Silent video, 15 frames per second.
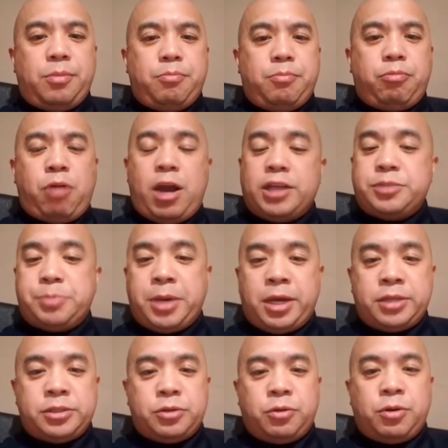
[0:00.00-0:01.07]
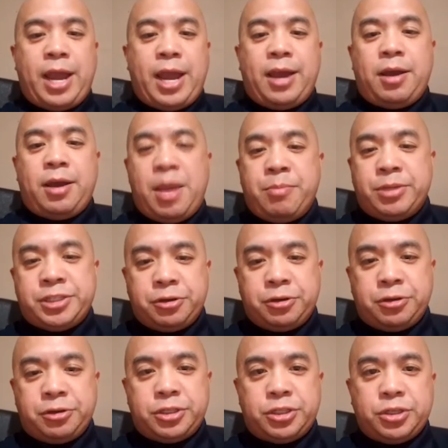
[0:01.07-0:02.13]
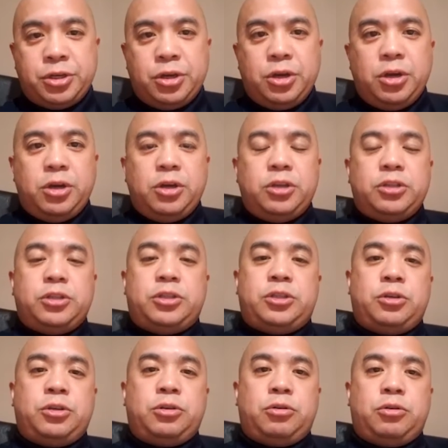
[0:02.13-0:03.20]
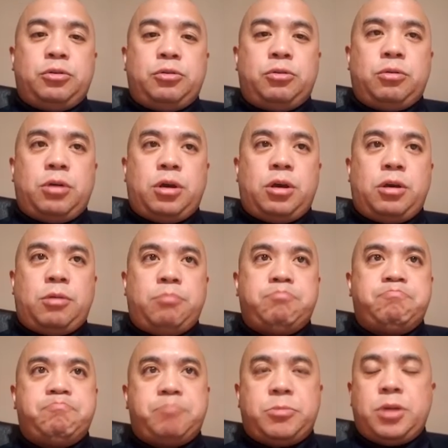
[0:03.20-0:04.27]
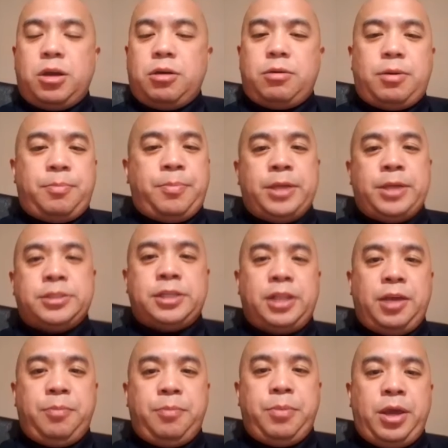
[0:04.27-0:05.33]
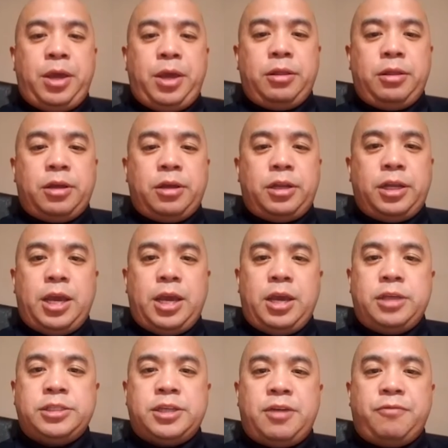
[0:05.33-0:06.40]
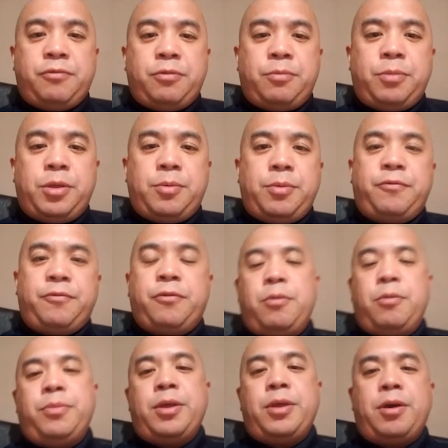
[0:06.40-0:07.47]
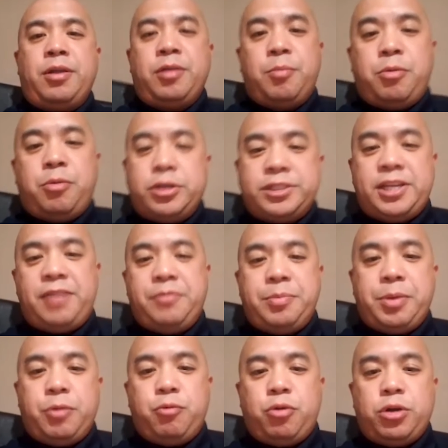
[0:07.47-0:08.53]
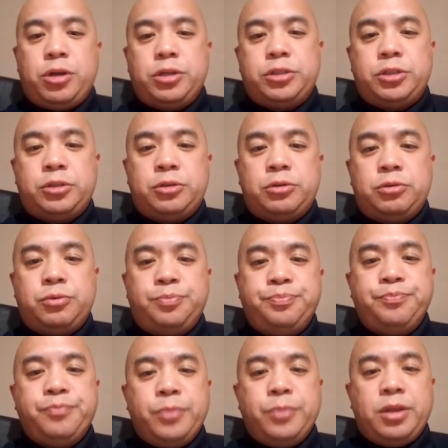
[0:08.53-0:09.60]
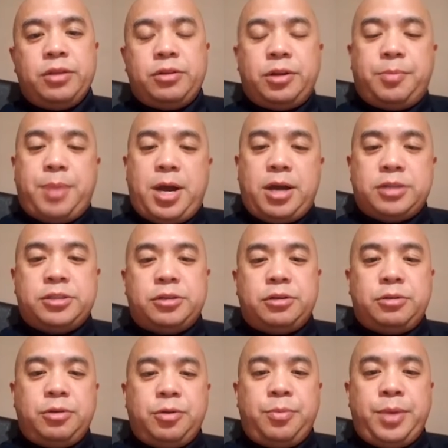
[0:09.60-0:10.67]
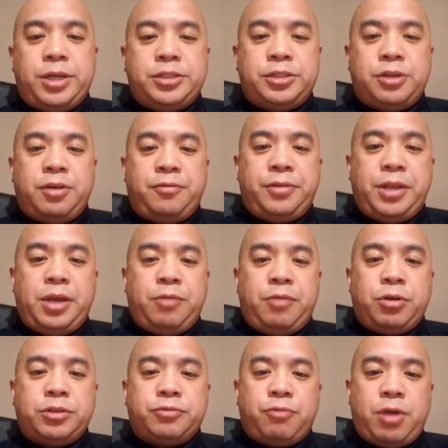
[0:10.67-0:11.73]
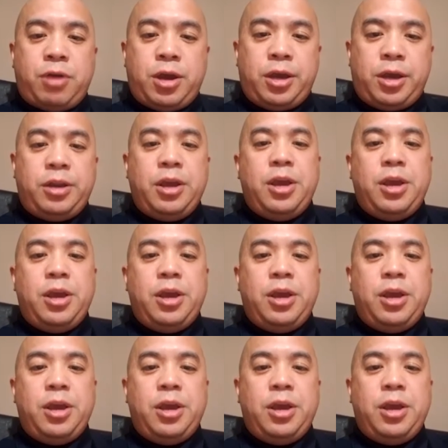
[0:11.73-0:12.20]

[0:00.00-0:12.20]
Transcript: prospects or amateurs, to basically being the liaison from the boss David McWater to the boxer. Making sure everything runs right.